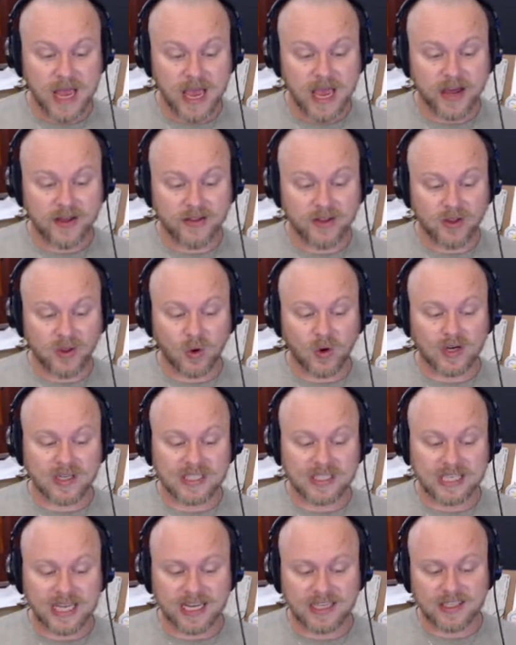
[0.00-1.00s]
And the Lord
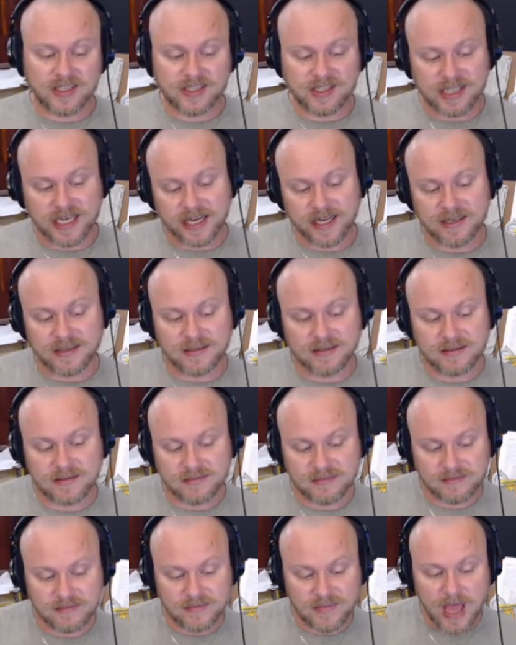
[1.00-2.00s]
said to Satan,
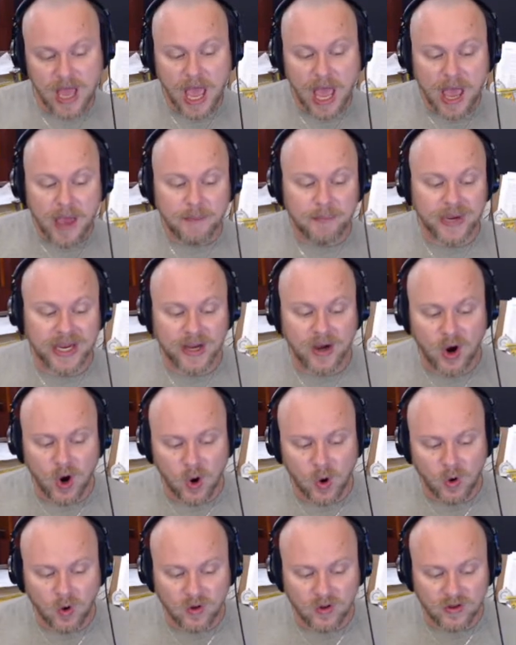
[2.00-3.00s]

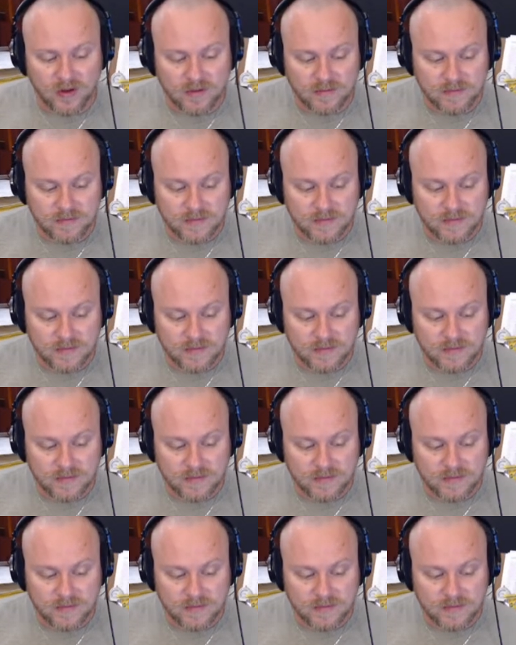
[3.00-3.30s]
"Behold,